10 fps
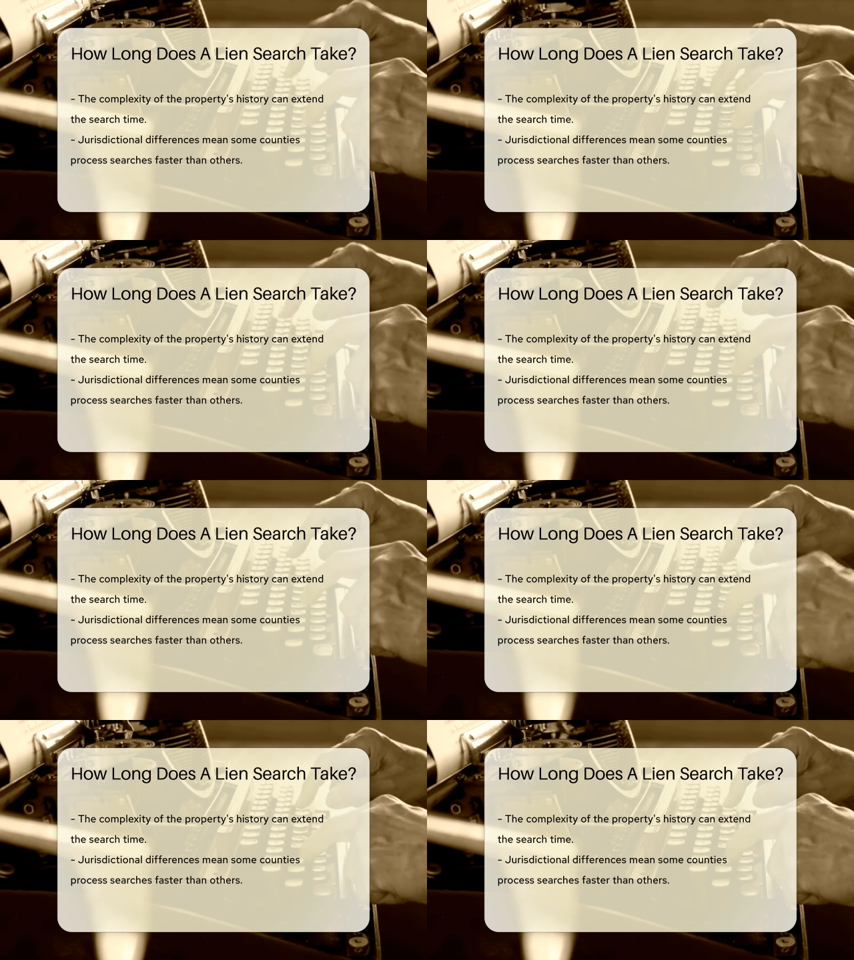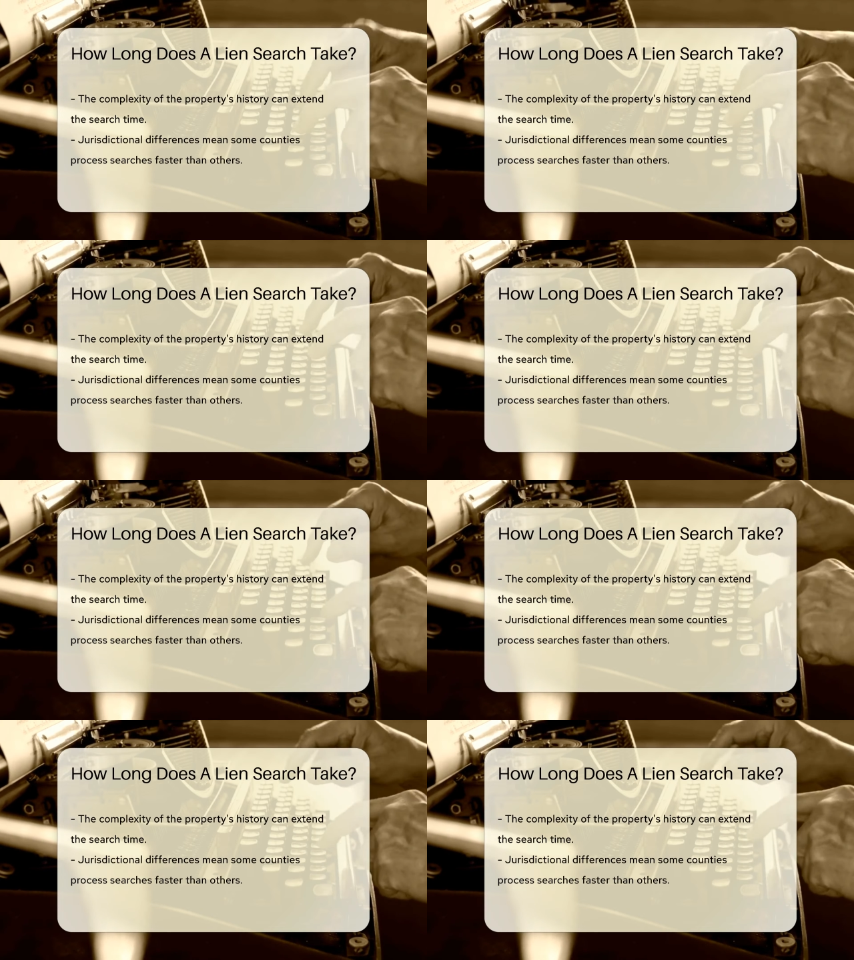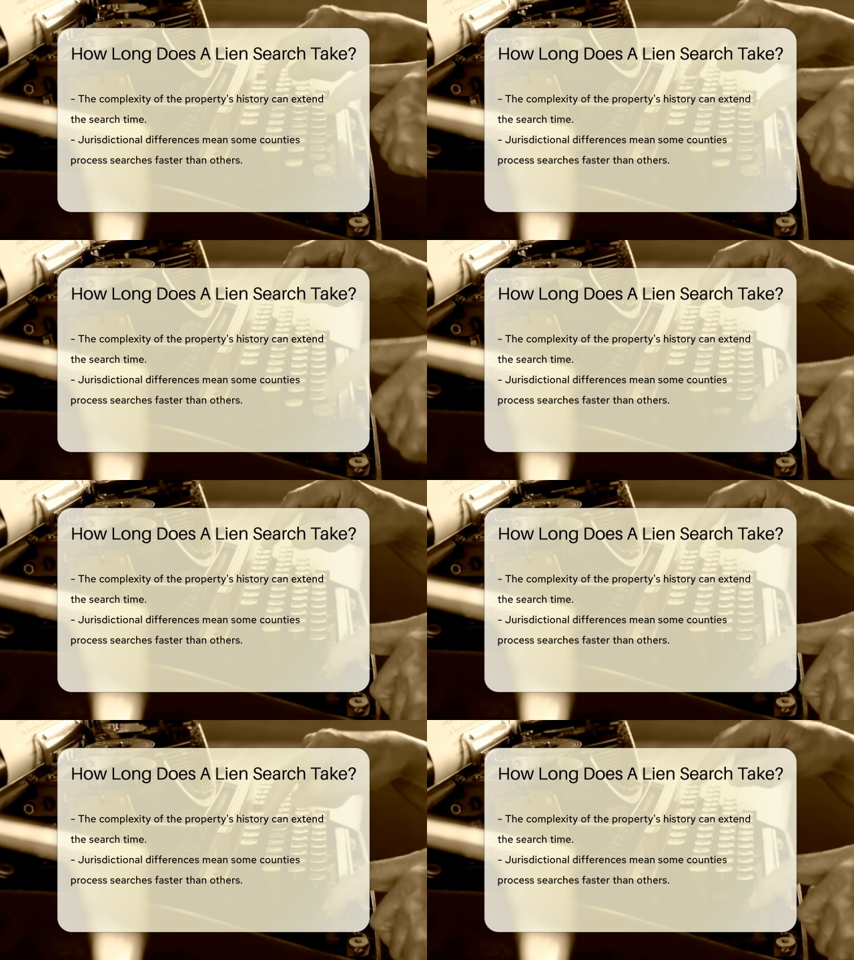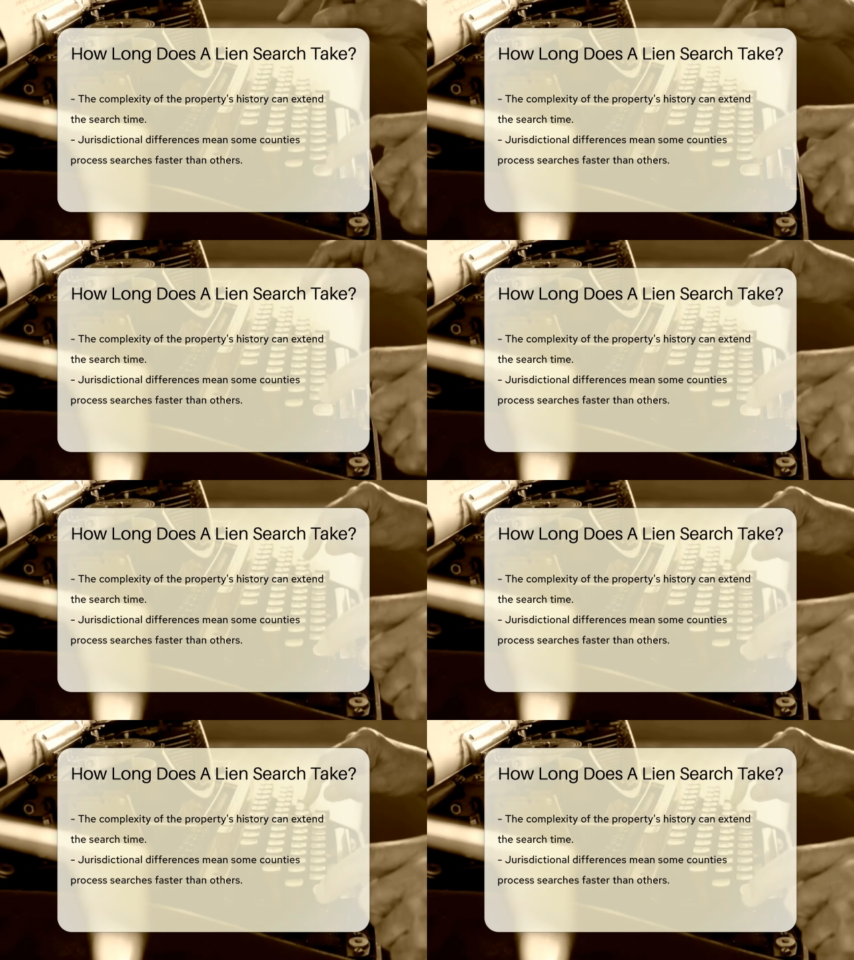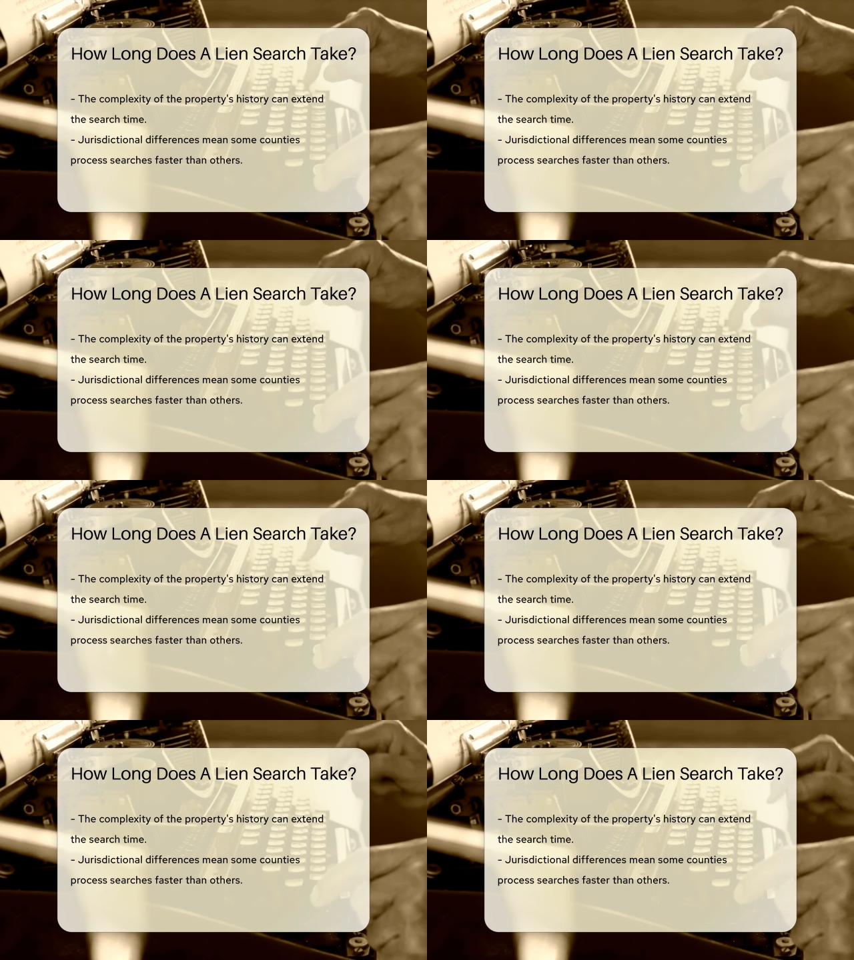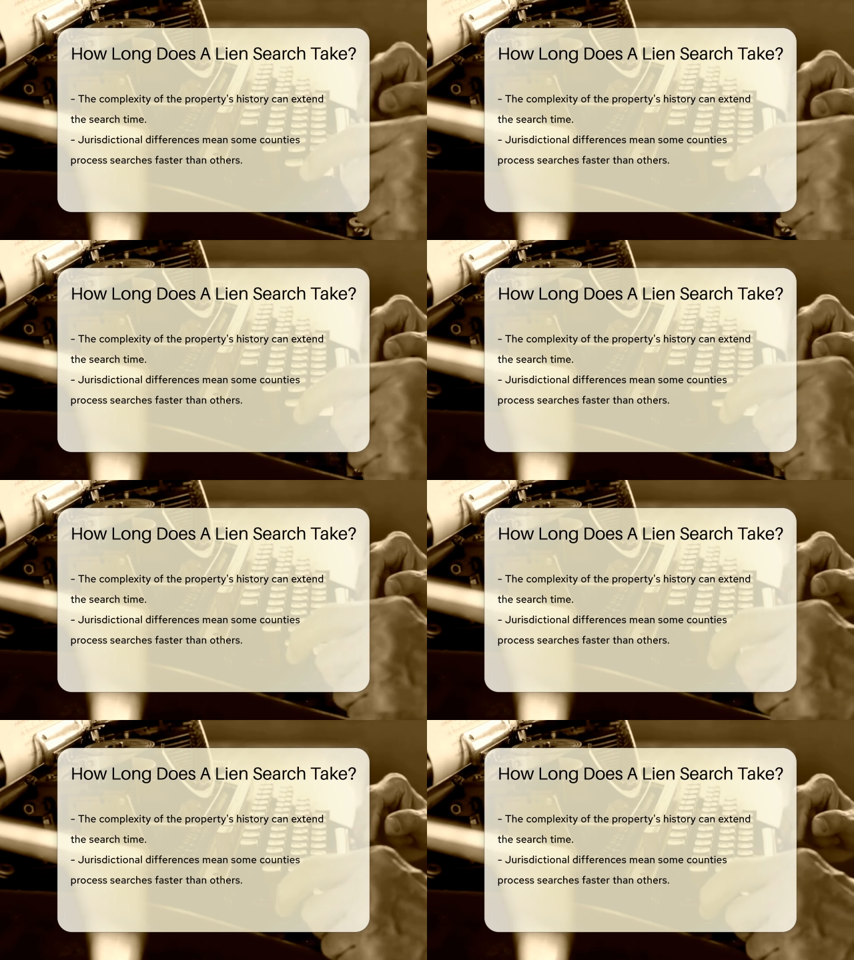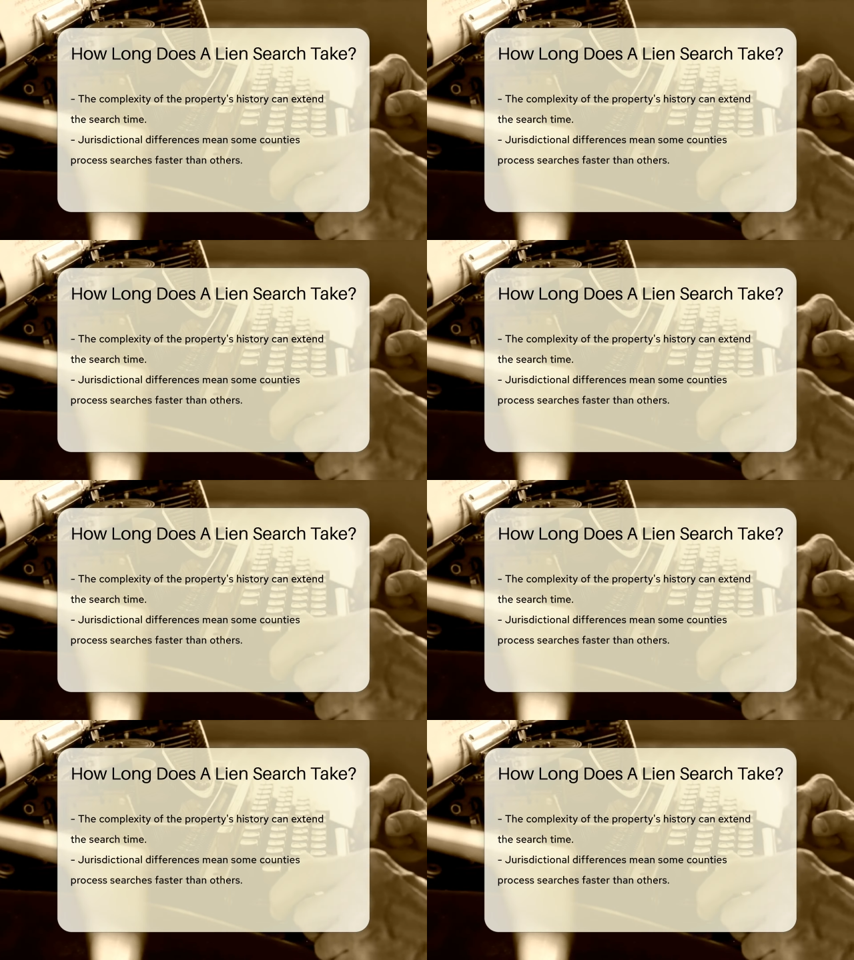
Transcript: No face is visible, so there are no lips to read.